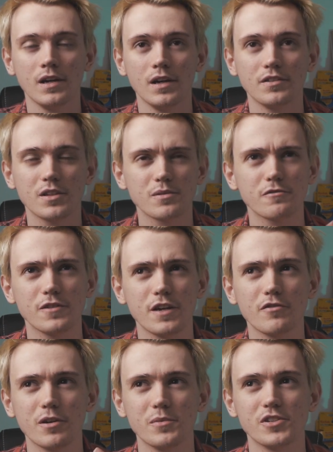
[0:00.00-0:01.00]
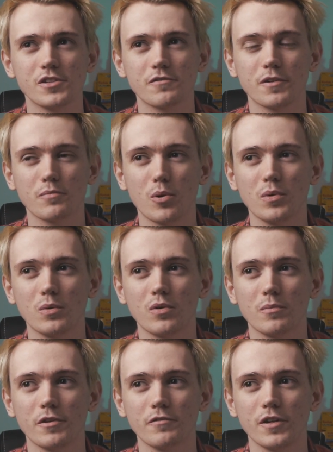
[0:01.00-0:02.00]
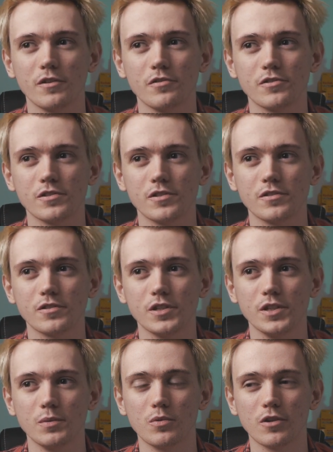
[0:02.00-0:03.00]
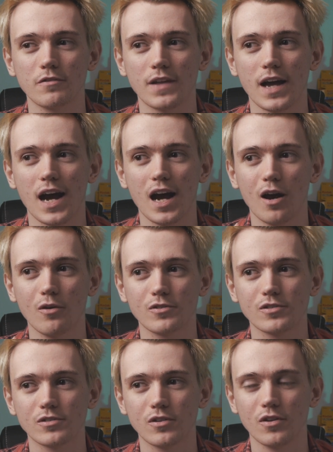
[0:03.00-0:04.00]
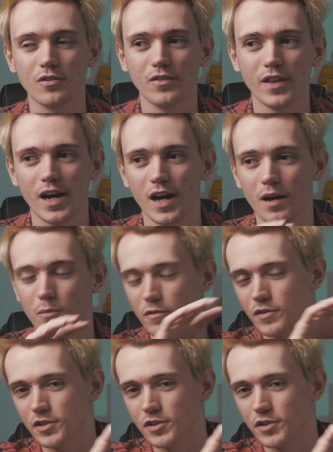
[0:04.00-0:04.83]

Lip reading: In terms of favourite images, I think probably one of my favourites is the one of the house on there with the